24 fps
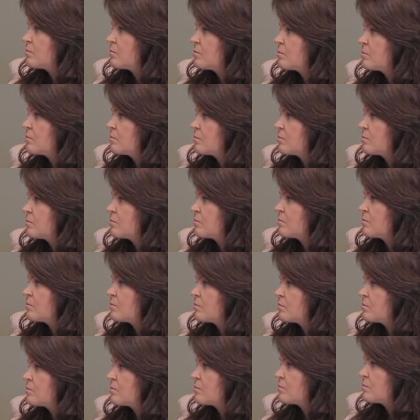
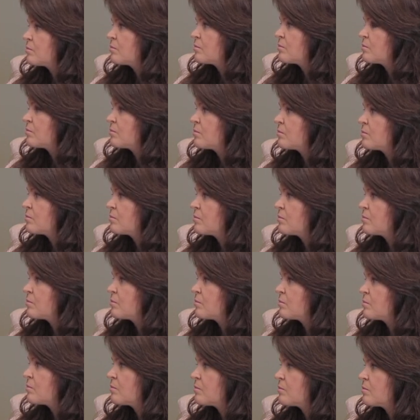
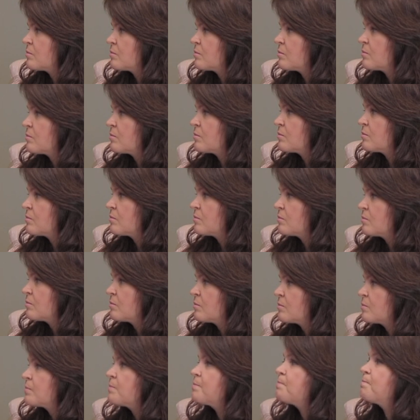
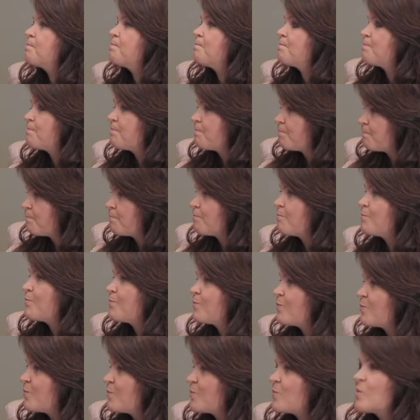
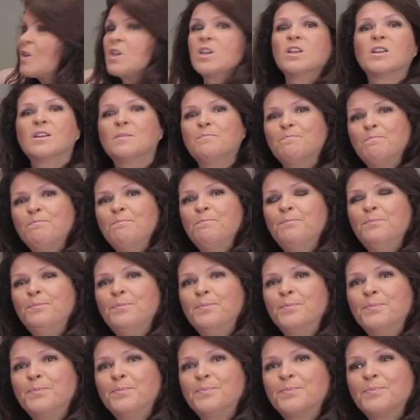
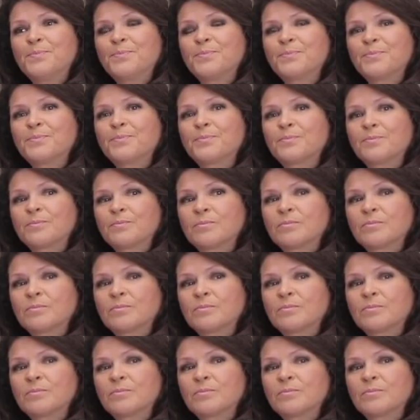(not speaking)